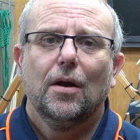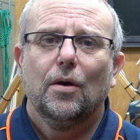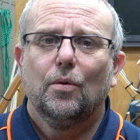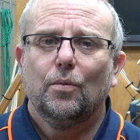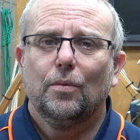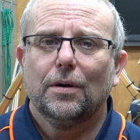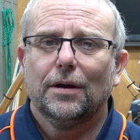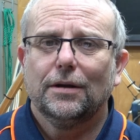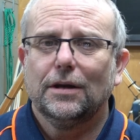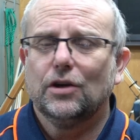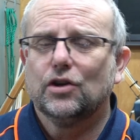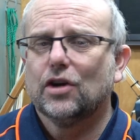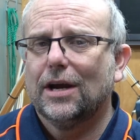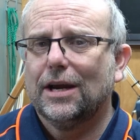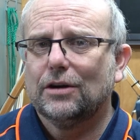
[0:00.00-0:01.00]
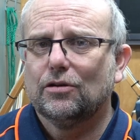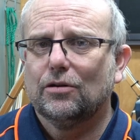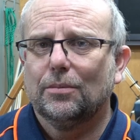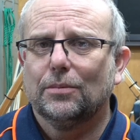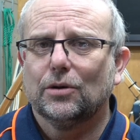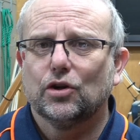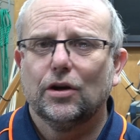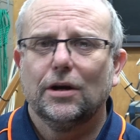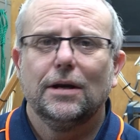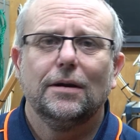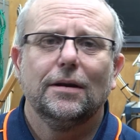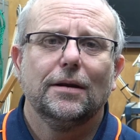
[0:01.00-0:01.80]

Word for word: When I did change to a machine